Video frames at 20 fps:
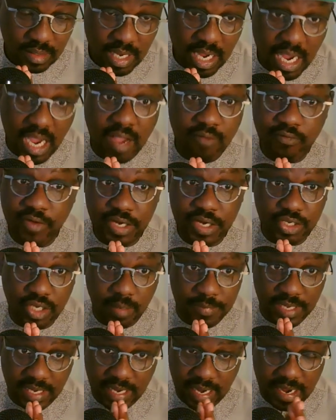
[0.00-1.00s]
Every
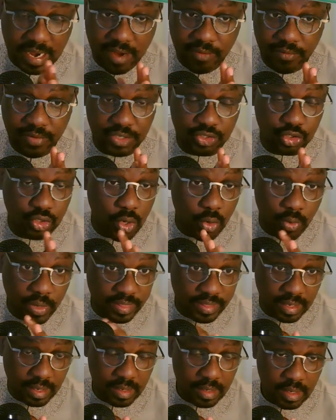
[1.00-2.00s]
Tom, Dick, and Harry is
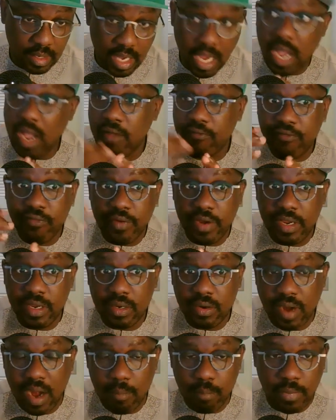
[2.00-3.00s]
going there. Every
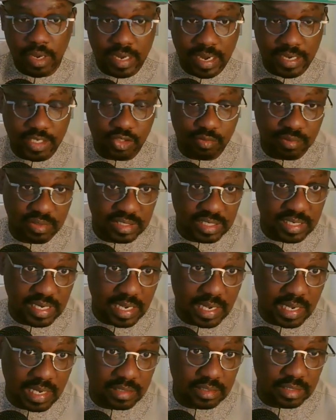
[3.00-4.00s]
grandmother is putting
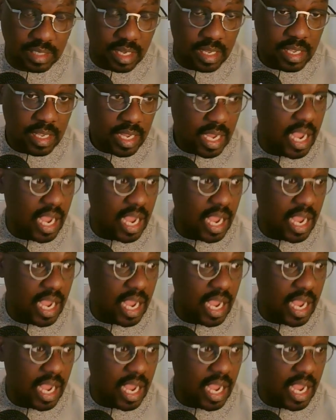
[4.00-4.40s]
their hands there.